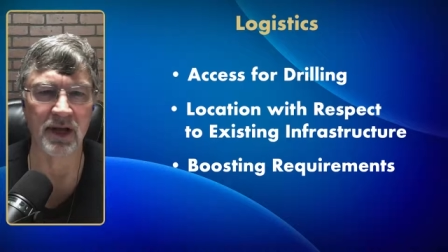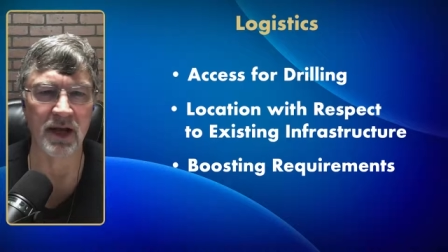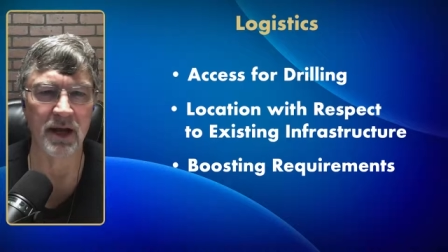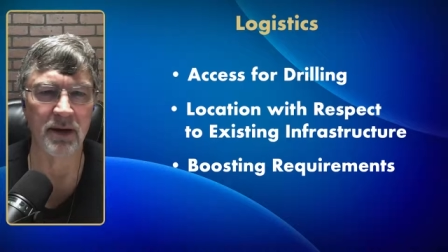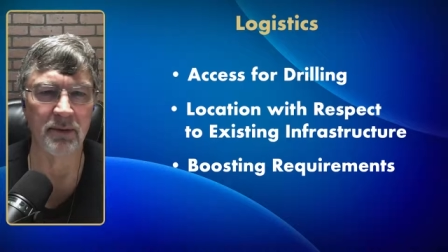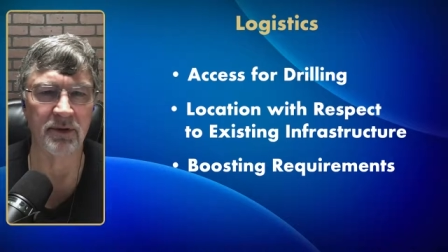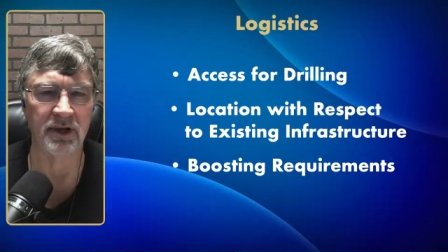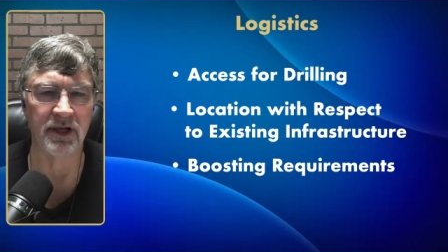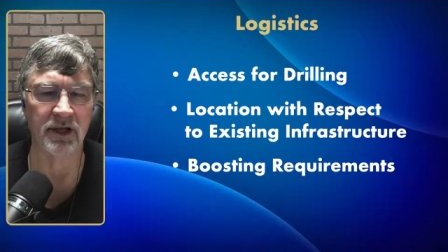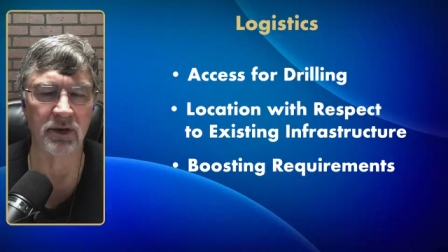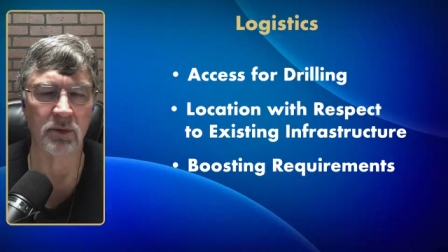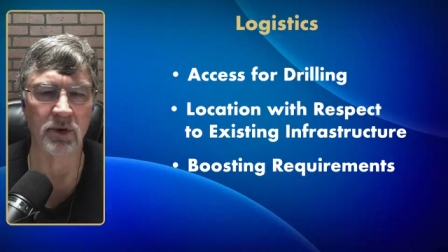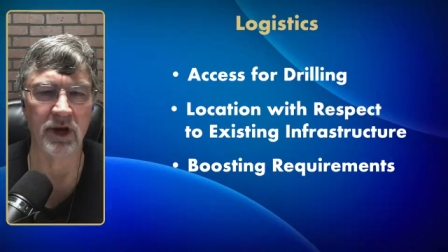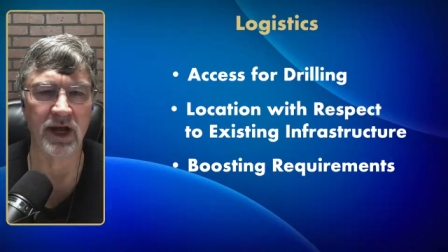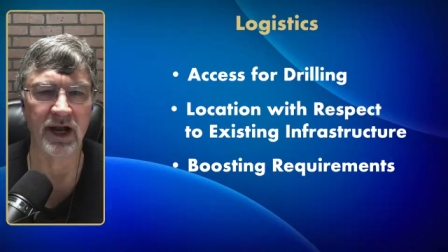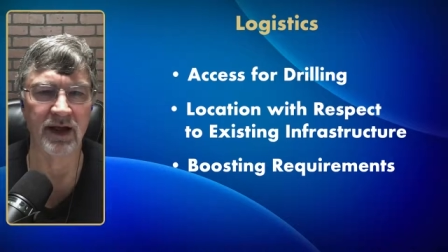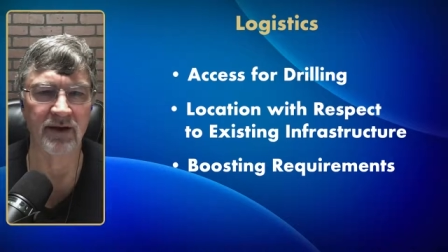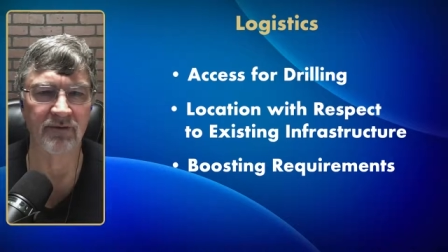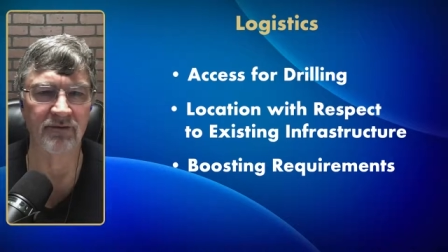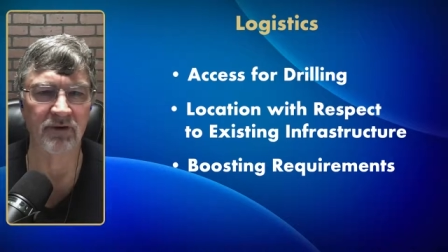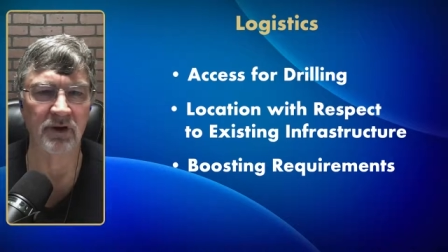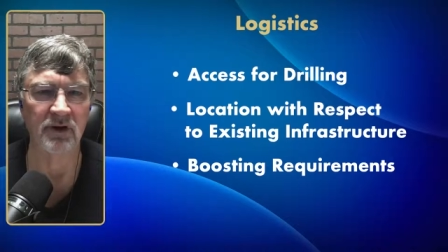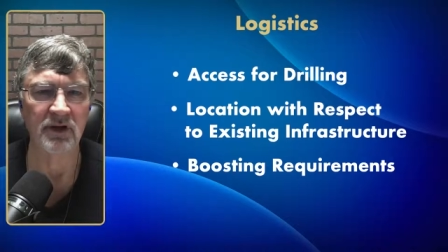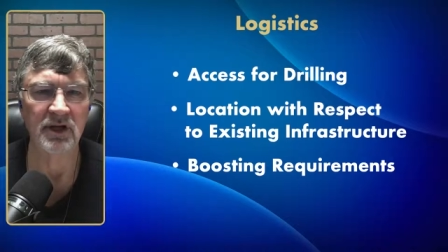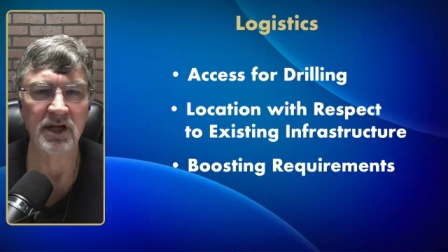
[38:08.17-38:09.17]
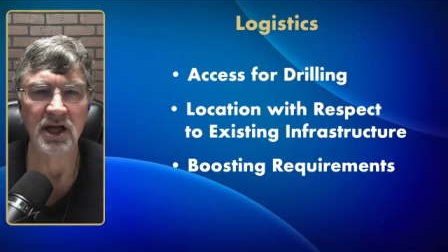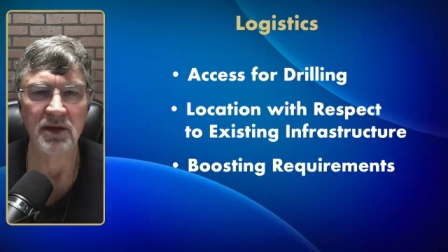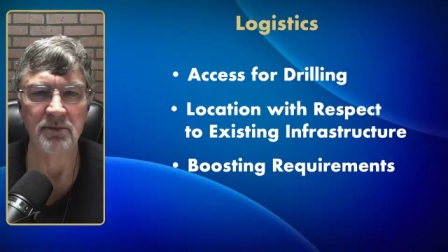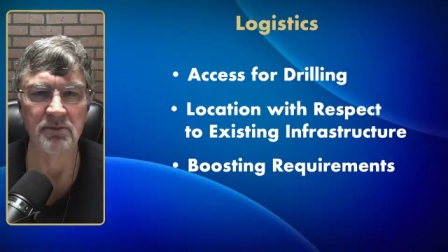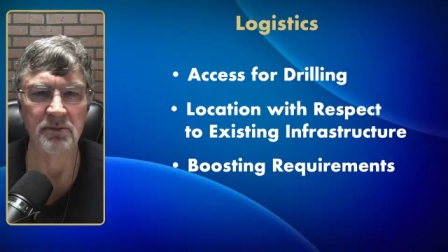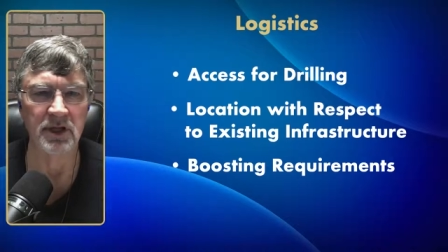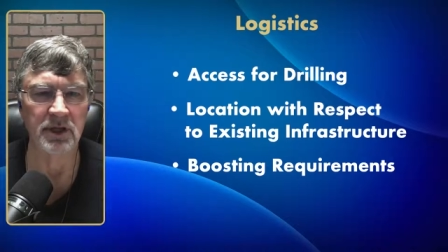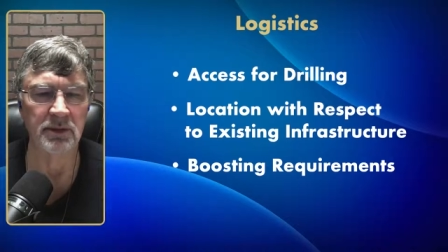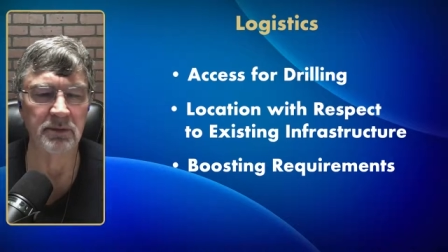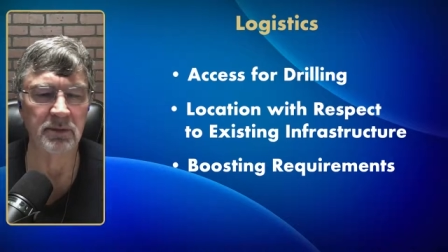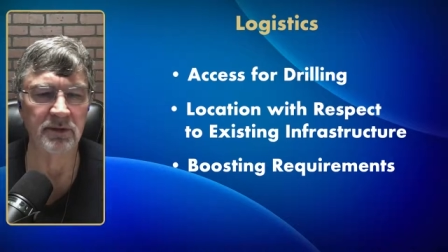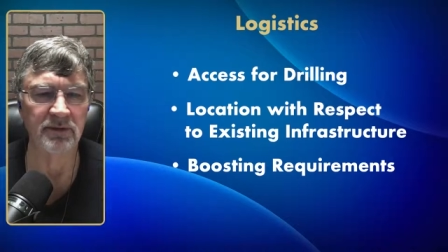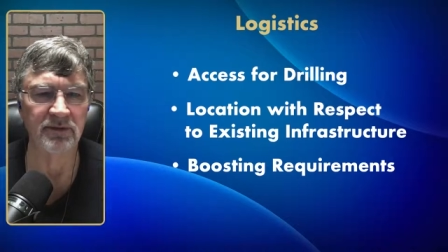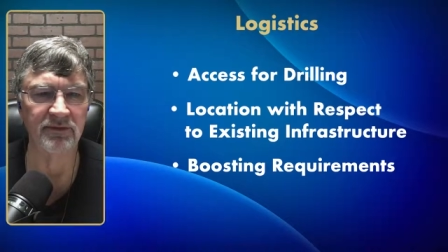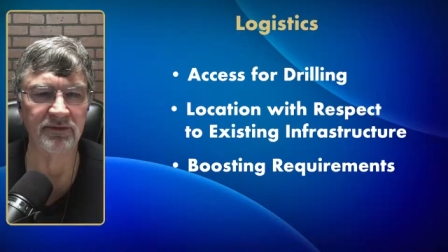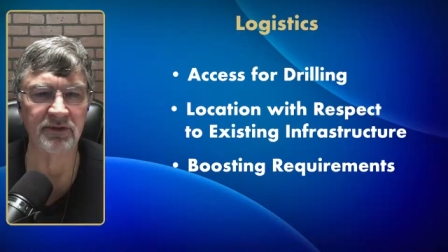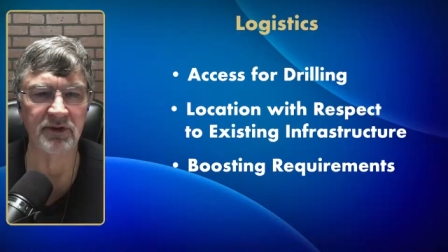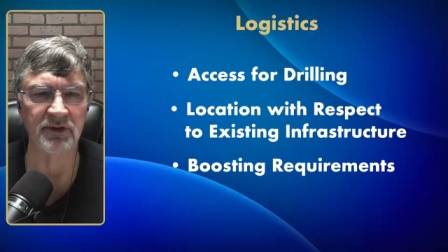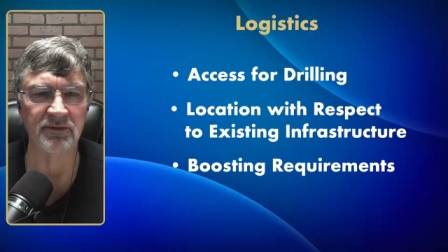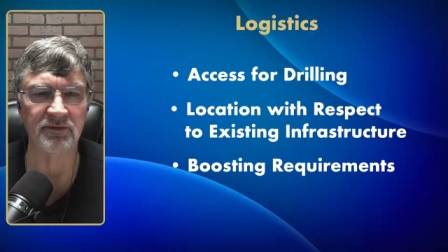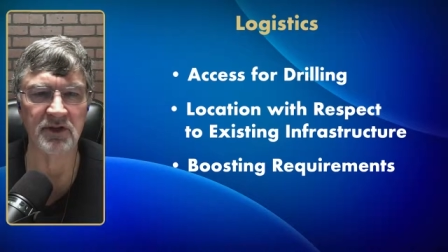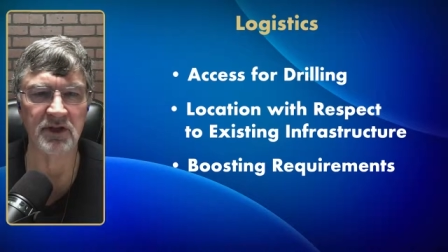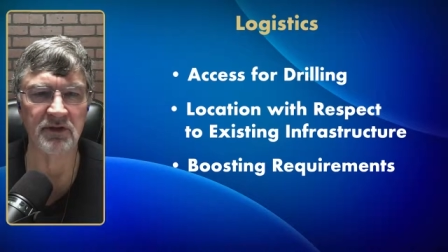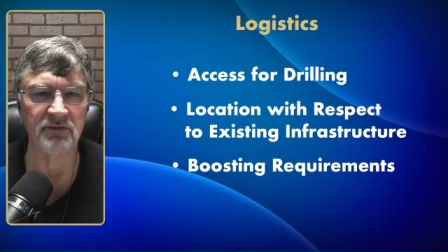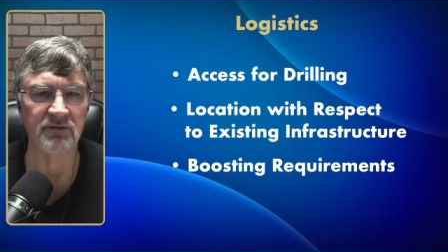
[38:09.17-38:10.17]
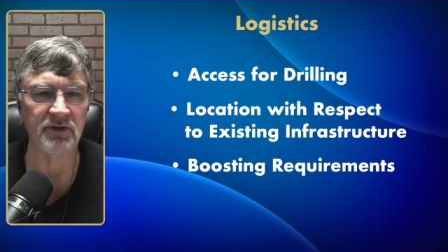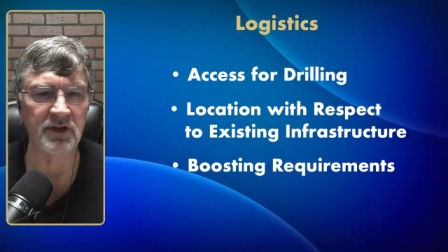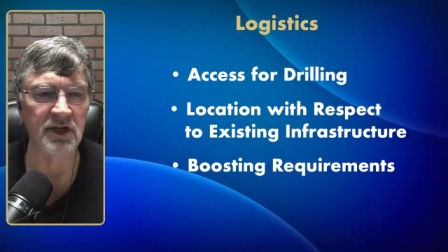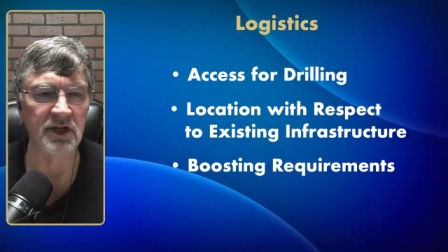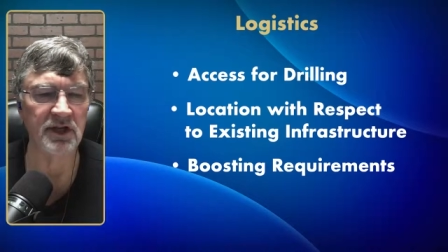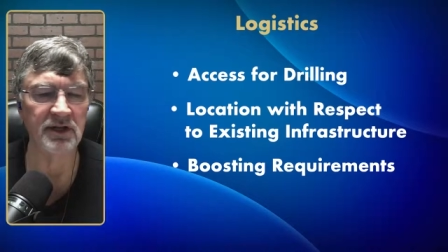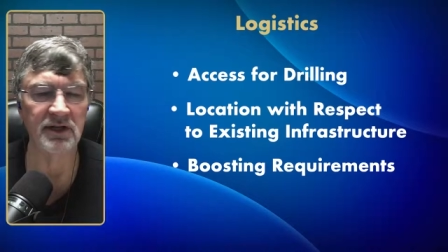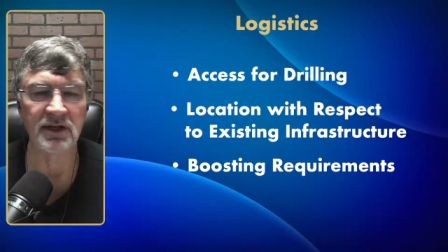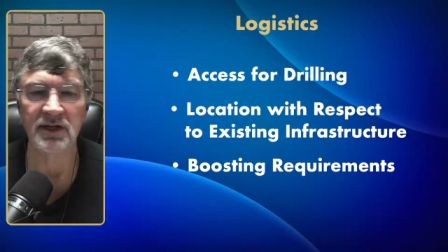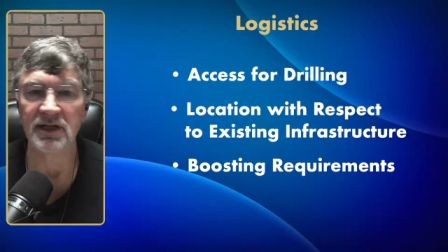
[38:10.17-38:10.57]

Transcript: You're probably going to want to have a minimum of 50